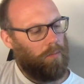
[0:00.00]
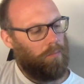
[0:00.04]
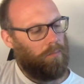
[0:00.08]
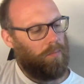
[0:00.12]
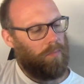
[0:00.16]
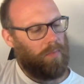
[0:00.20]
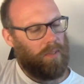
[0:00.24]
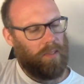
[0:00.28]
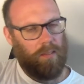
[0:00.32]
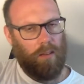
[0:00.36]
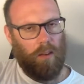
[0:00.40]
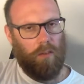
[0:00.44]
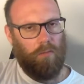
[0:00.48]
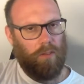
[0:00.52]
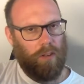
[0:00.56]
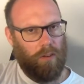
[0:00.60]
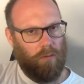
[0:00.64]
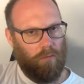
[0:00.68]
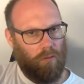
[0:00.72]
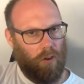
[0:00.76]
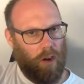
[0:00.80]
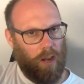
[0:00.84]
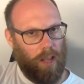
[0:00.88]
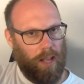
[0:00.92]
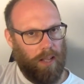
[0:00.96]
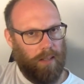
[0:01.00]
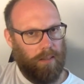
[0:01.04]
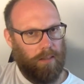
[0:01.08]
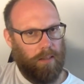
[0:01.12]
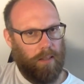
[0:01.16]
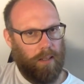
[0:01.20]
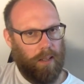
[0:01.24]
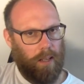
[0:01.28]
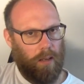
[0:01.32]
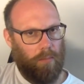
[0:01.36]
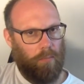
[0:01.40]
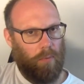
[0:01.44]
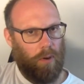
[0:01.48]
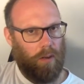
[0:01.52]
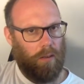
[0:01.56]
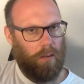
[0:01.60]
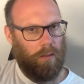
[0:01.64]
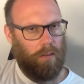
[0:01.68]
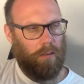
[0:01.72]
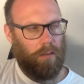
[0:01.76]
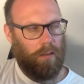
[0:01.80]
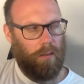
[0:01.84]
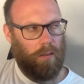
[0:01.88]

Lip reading: There's no real right answer here, but